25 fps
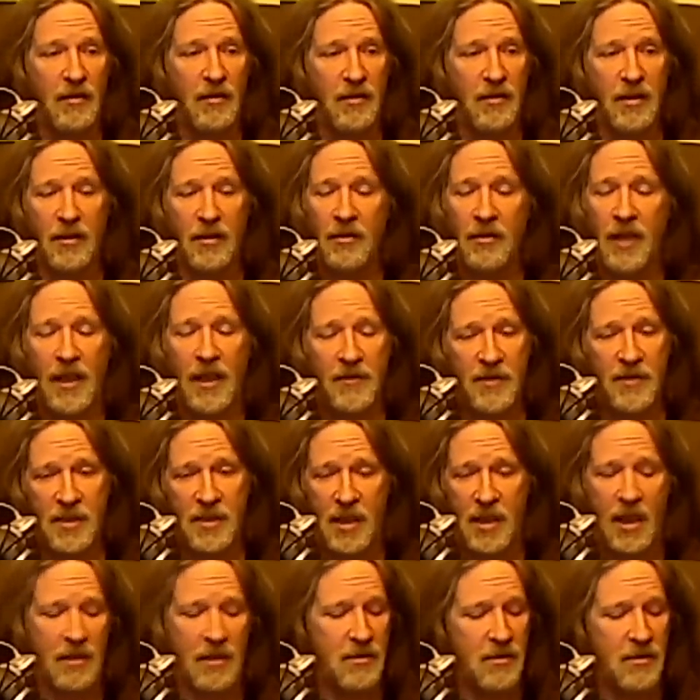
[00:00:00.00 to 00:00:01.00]
their life
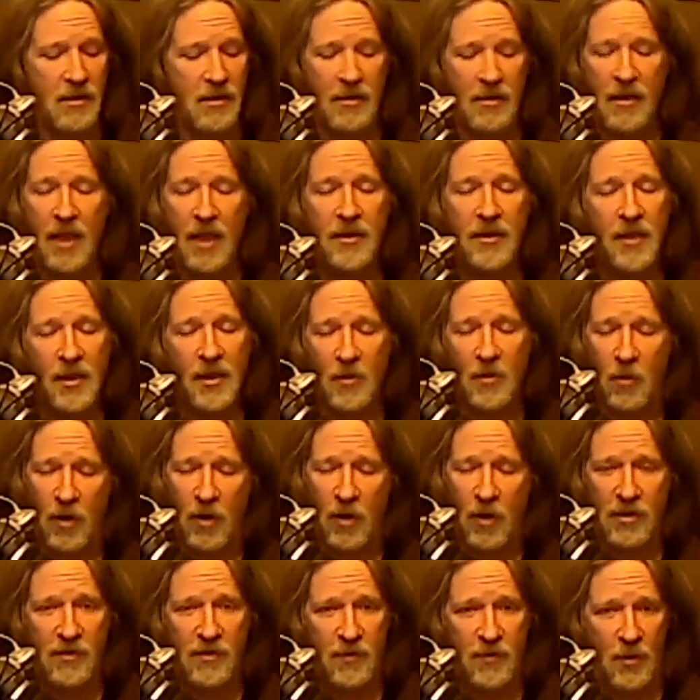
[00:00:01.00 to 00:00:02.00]
sucks, nothing
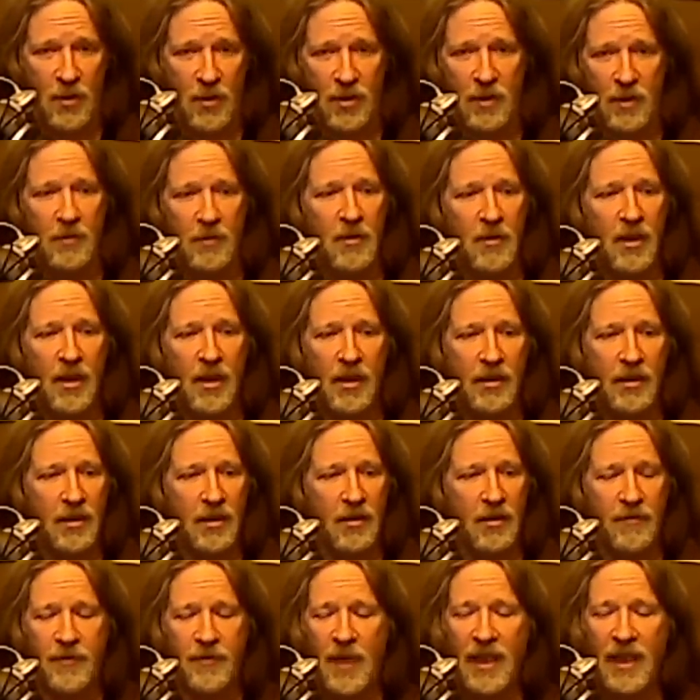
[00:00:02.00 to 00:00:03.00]
works for them,
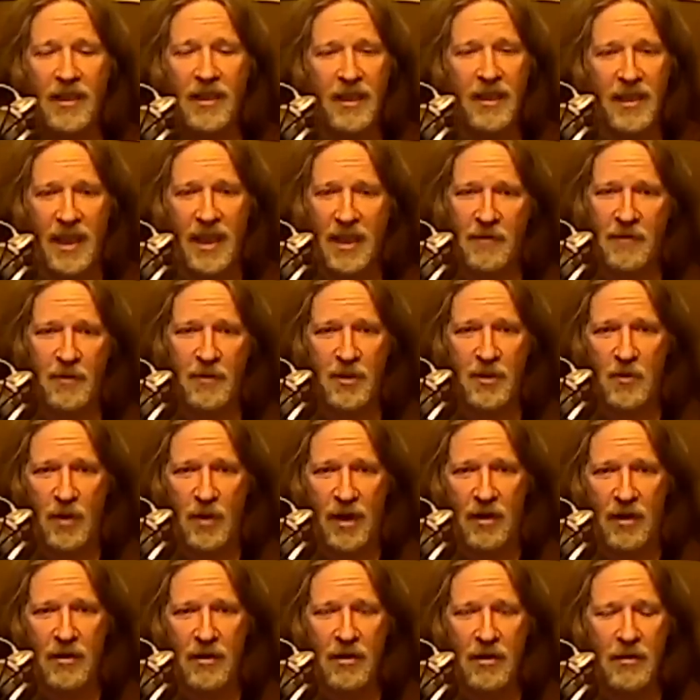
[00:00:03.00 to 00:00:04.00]
they're failing
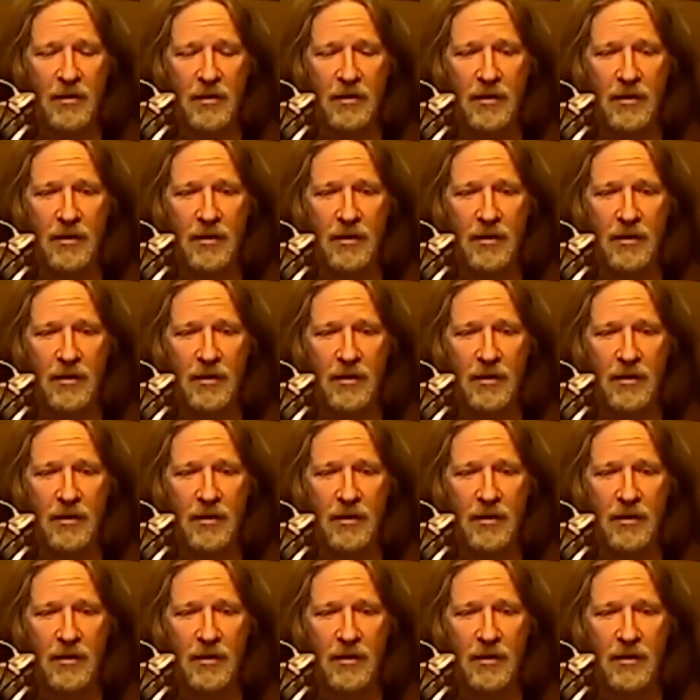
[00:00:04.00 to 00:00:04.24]
everywhere.